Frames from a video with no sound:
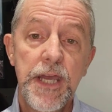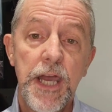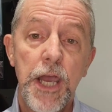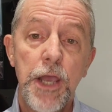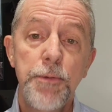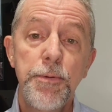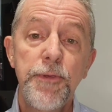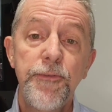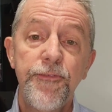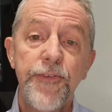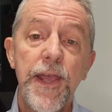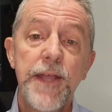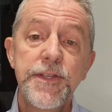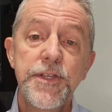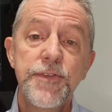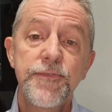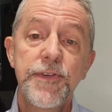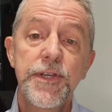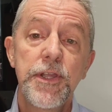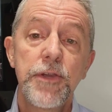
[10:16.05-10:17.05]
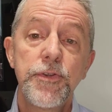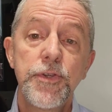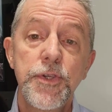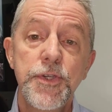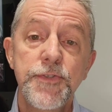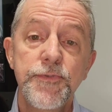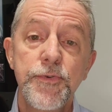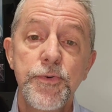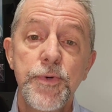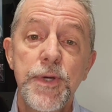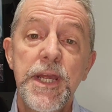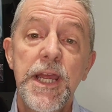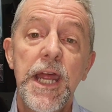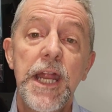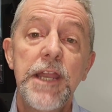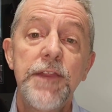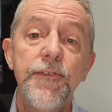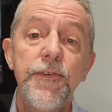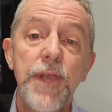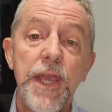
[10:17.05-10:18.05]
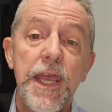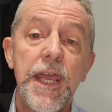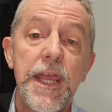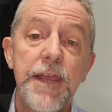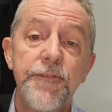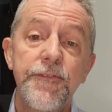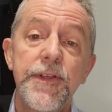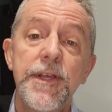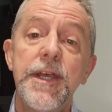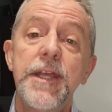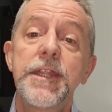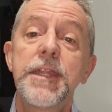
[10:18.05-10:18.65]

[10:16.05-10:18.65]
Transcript: I hope you found this video useful, and if you have,